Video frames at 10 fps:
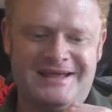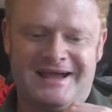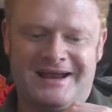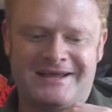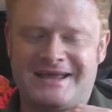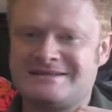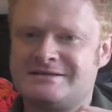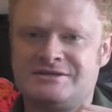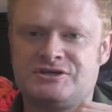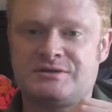And I guess
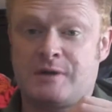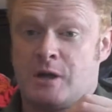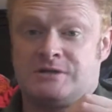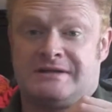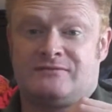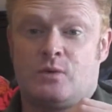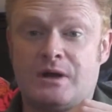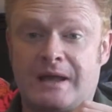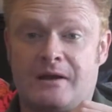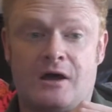this is just something I just have to
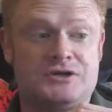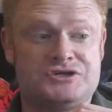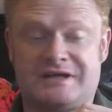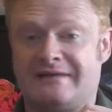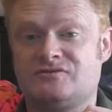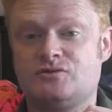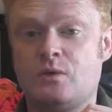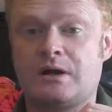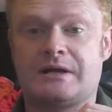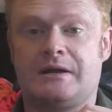work at. I just have to
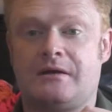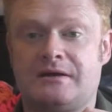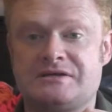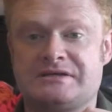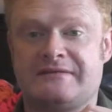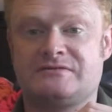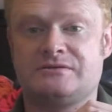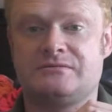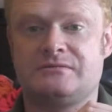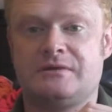work at it. I just have
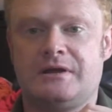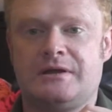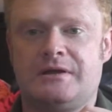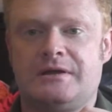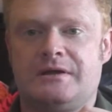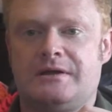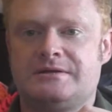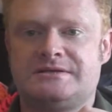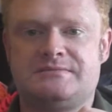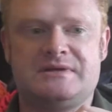to
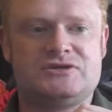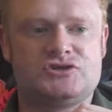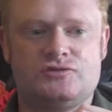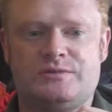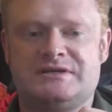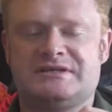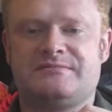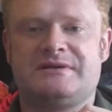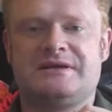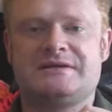be super
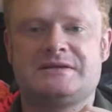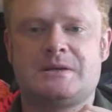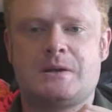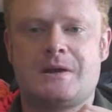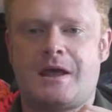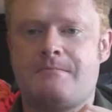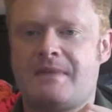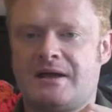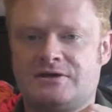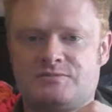disciplined and
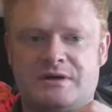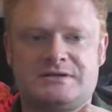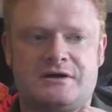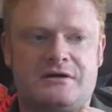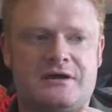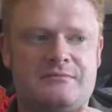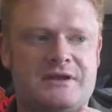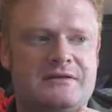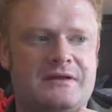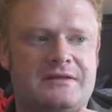manage my time
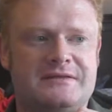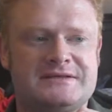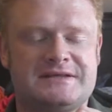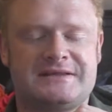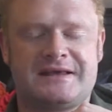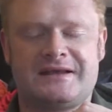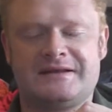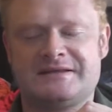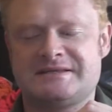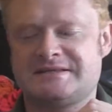and things like that.
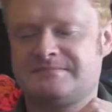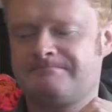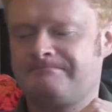And it's